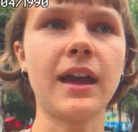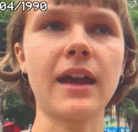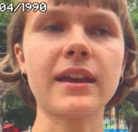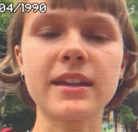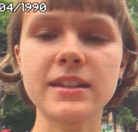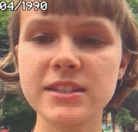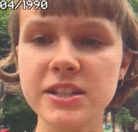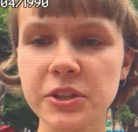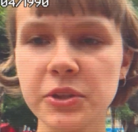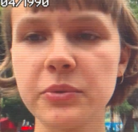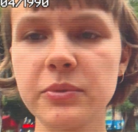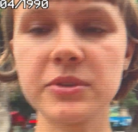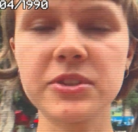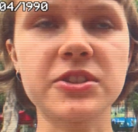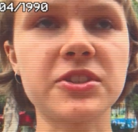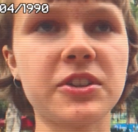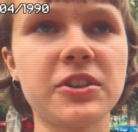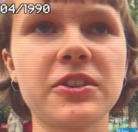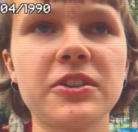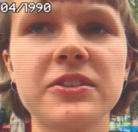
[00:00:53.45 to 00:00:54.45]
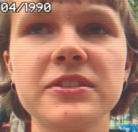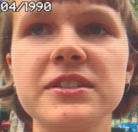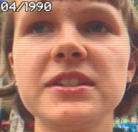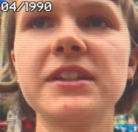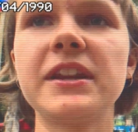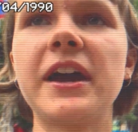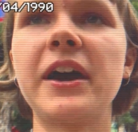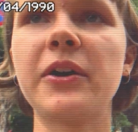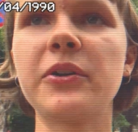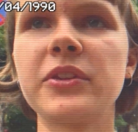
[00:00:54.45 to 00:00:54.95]
I can tell you with certainty
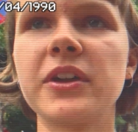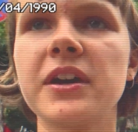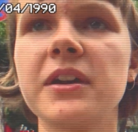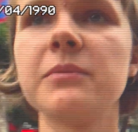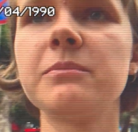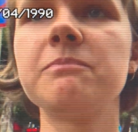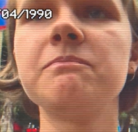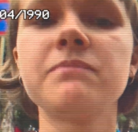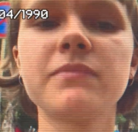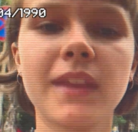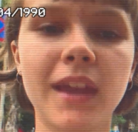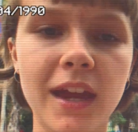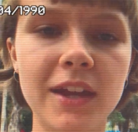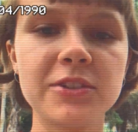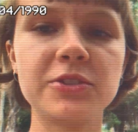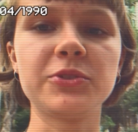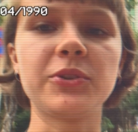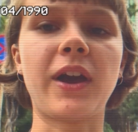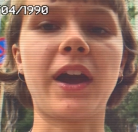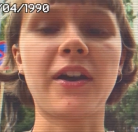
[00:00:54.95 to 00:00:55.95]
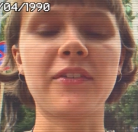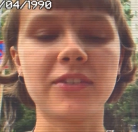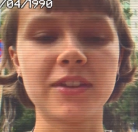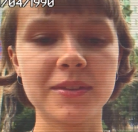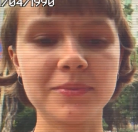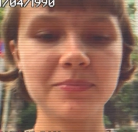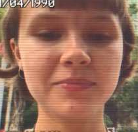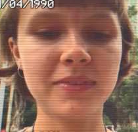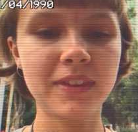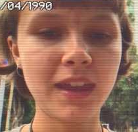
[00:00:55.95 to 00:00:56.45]
now that I do have it,
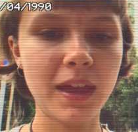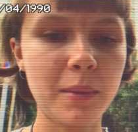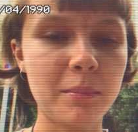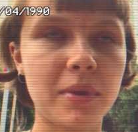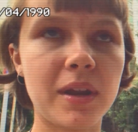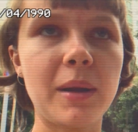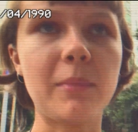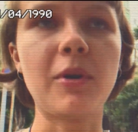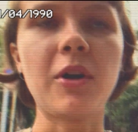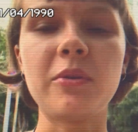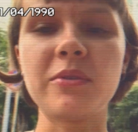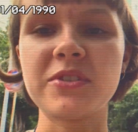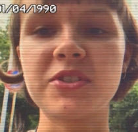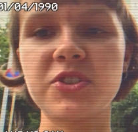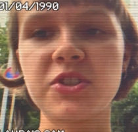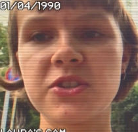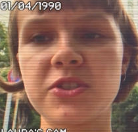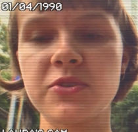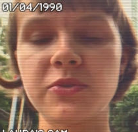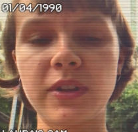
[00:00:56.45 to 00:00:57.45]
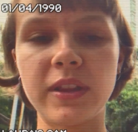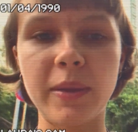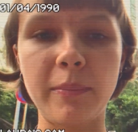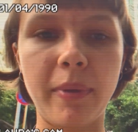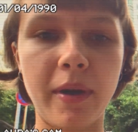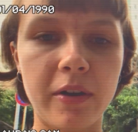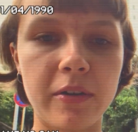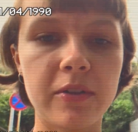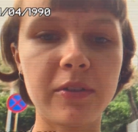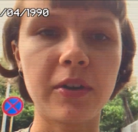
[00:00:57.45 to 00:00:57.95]
but I'm always just really
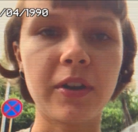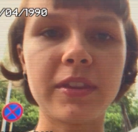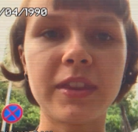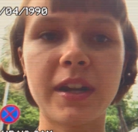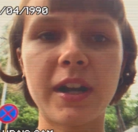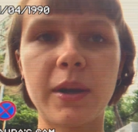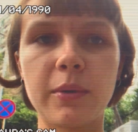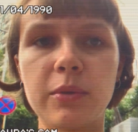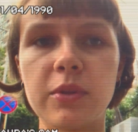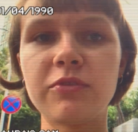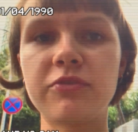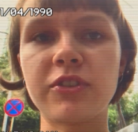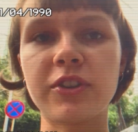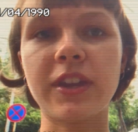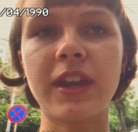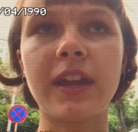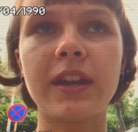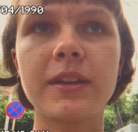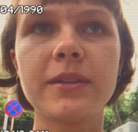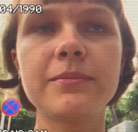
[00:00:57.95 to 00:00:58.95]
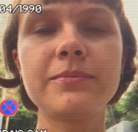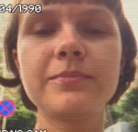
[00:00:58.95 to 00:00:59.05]
paranoid that I will forget it.